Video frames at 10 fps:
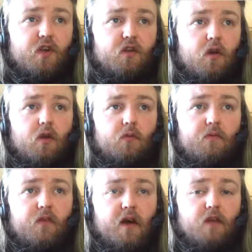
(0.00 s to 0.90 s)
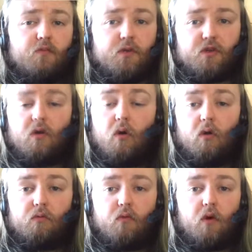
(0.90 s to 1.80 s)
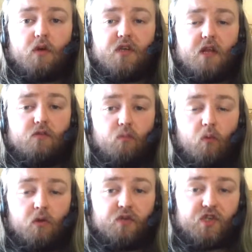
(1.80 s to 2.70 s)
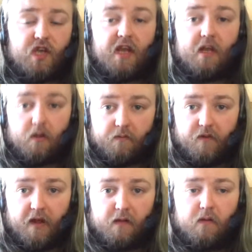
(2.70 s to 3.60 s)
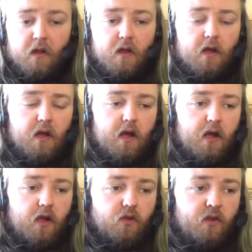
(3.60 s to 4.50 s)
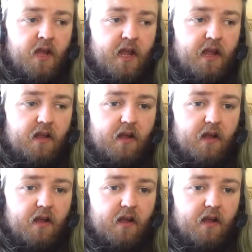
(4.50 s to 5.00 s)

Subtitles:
download files which are called RARs, and it's one singular file. You need